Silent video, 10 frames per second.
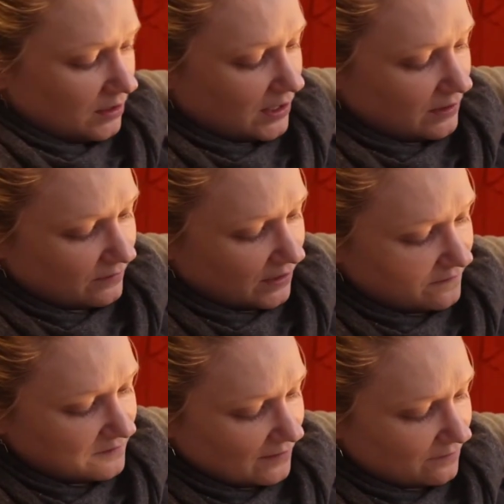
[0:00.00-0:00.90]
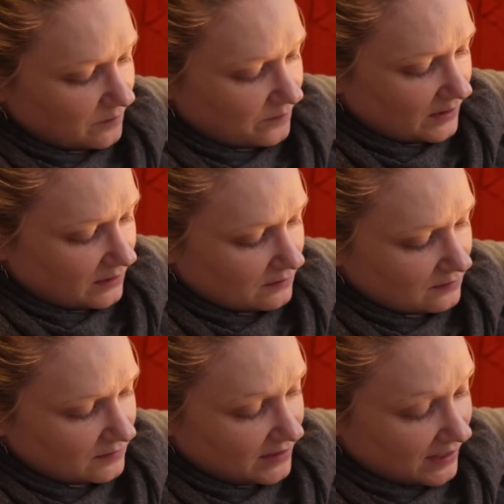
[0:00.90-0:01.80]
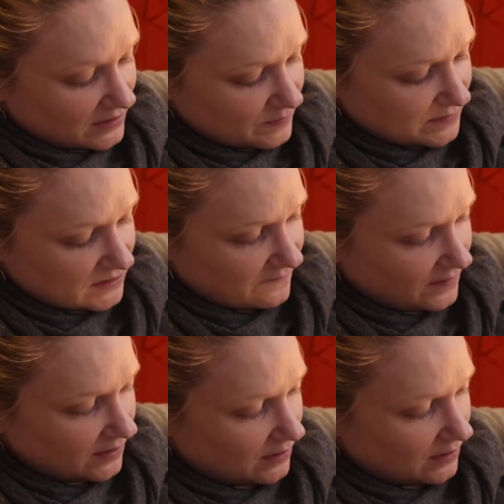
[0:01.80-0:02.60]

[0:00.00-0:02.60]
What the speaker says: I've never been that specific